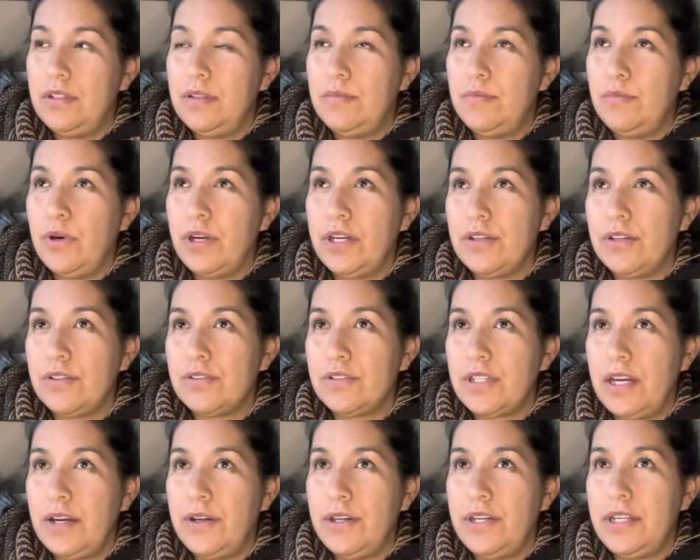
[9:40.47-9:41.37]
Buenos
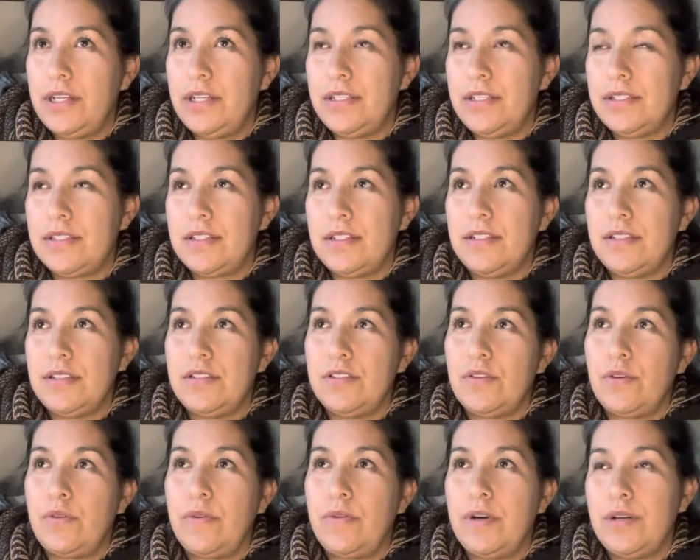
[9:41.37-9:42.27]
Aires and its
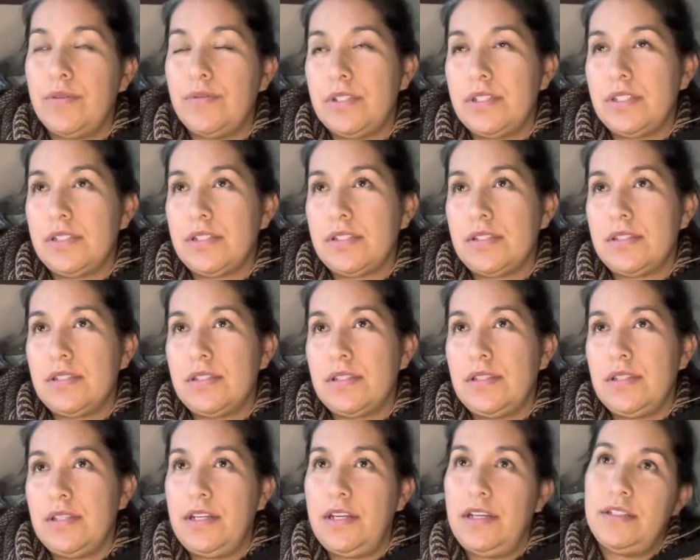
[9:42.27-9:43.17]
surroundings.
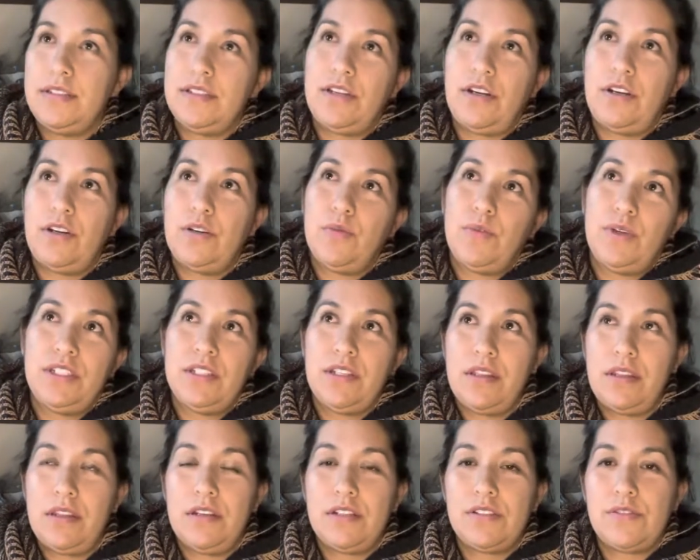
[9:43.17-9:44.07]
And then I started
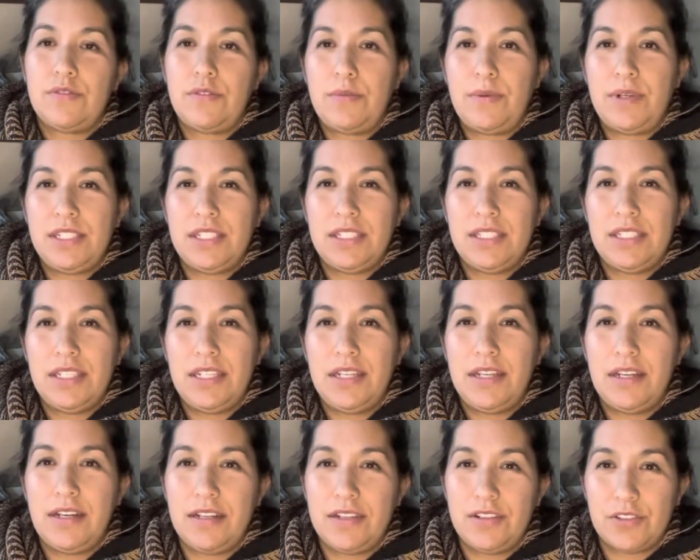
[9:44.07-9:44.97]
watching things from Argentina
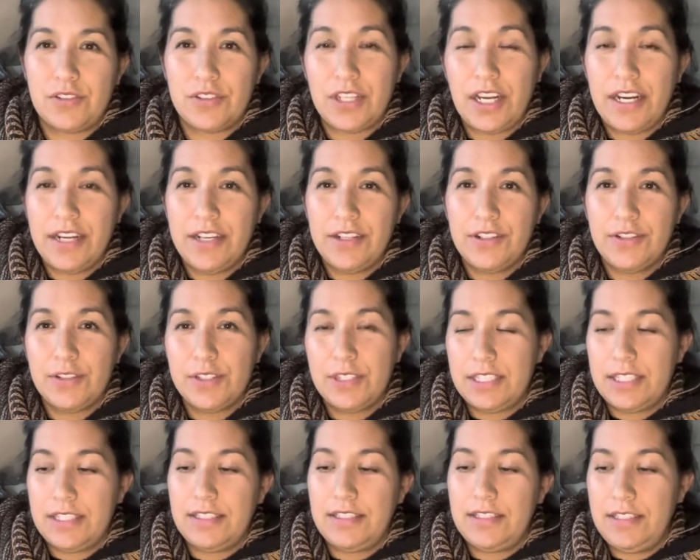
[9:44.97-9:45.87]
and Rosario
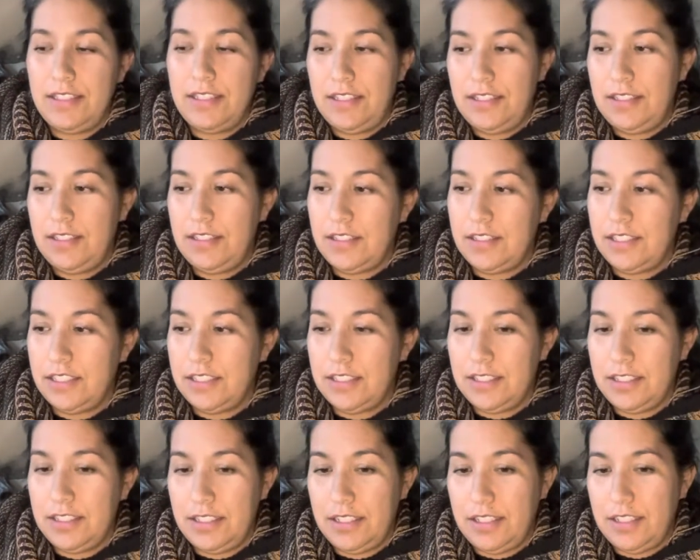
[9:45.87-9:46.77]
is a city in
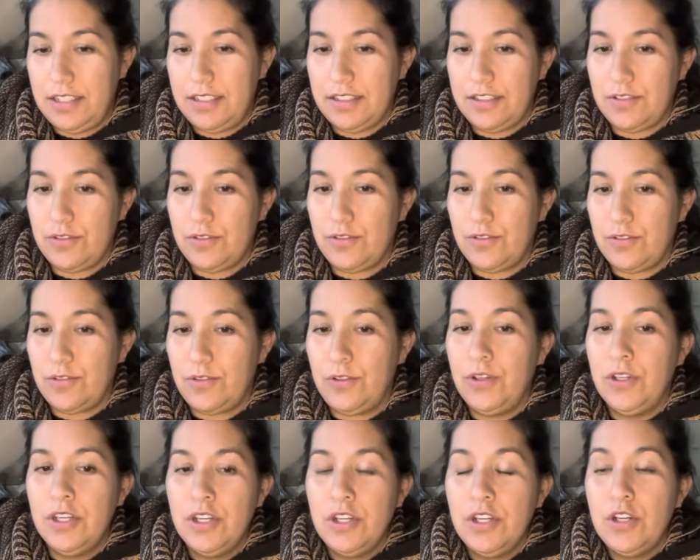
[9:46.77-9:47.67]
Argentina that's also
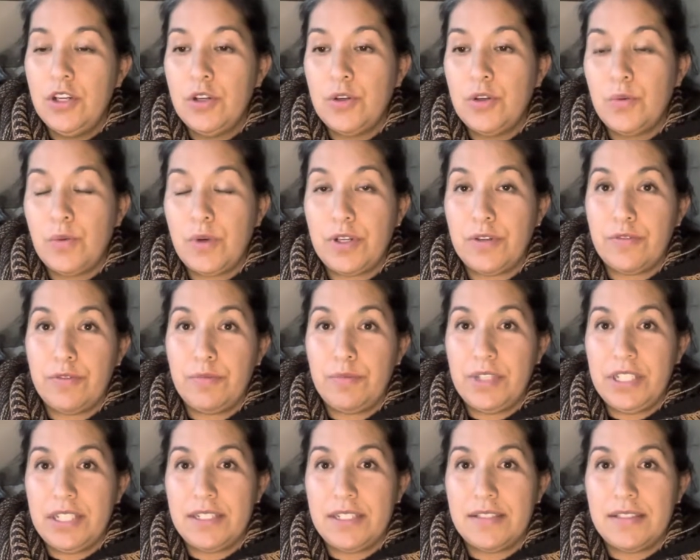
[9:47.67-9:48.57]
one of the
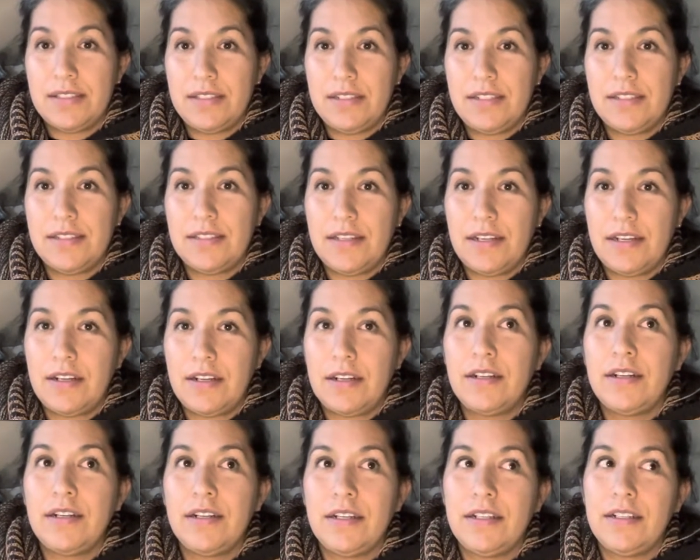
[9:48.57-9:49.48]
biggest cities
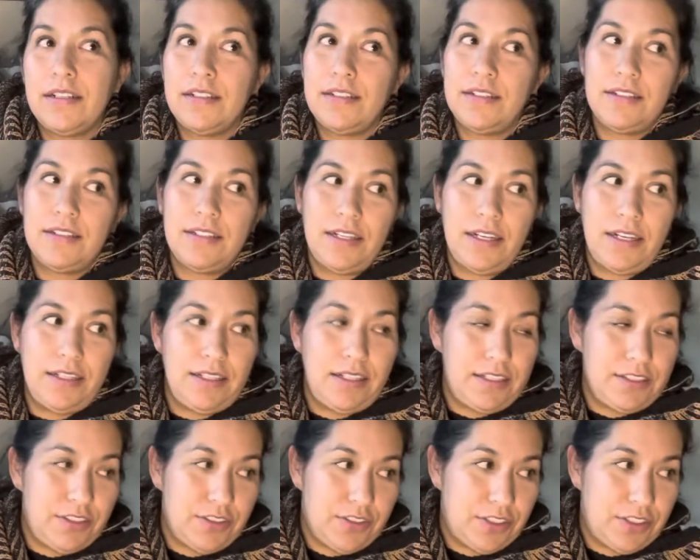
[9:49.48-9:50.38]
there. And
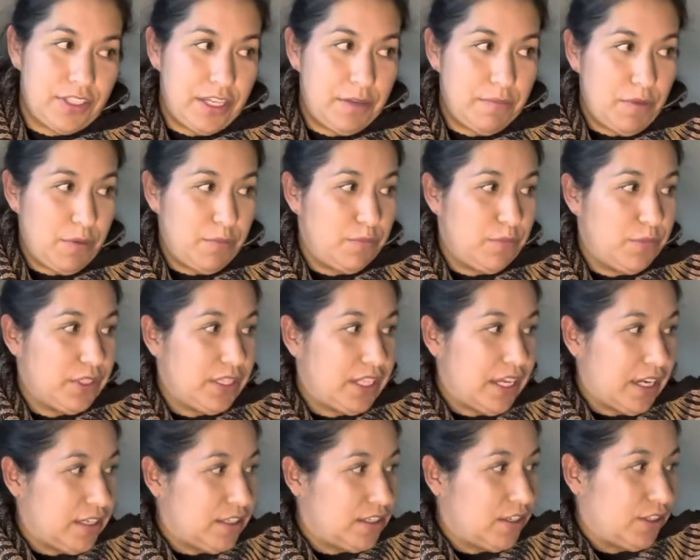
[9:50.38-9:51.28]
I just came up with
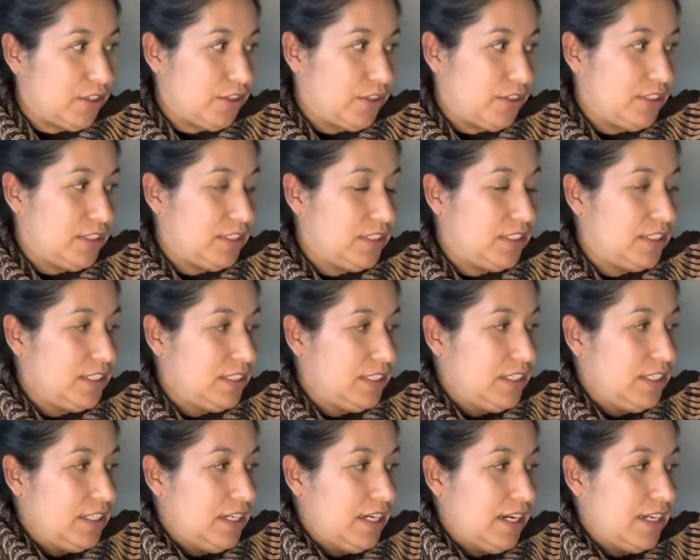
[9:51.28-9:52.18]
that color
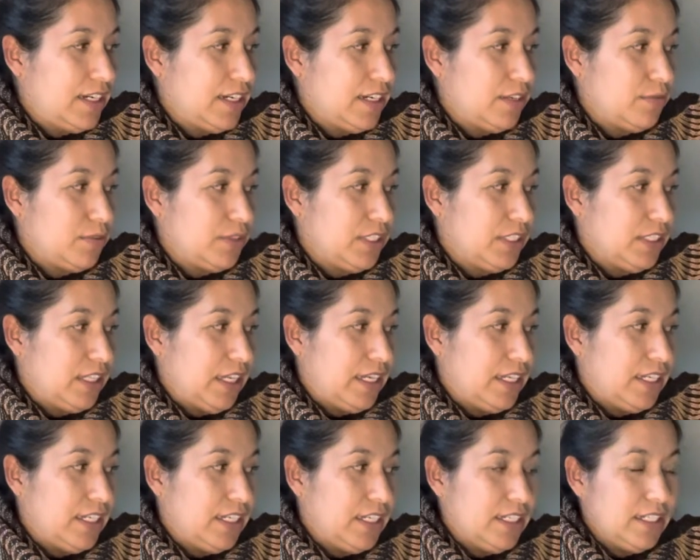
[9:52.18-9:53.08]
and I really
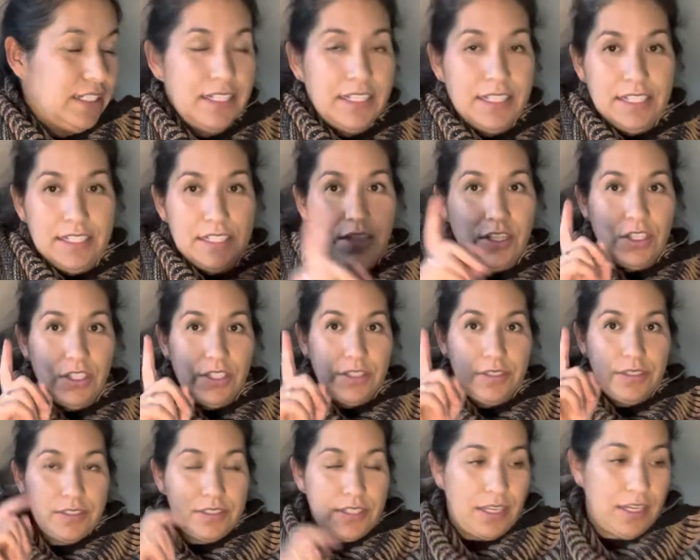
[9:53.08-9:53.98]
like it. And hold on,
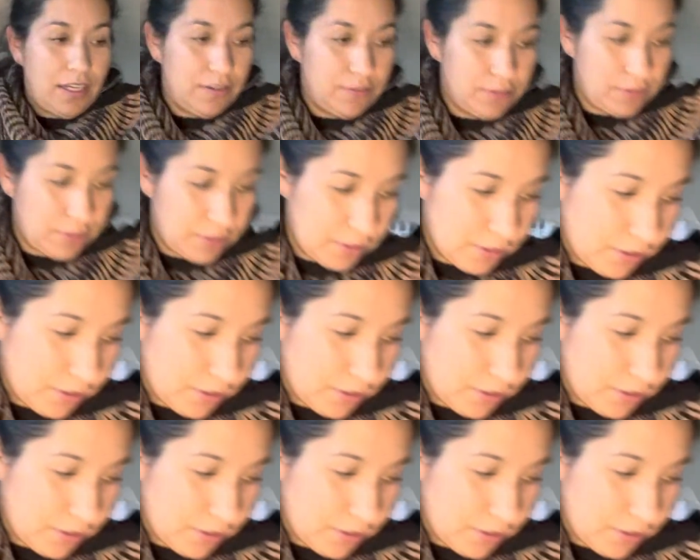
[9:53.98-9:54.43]
because I have the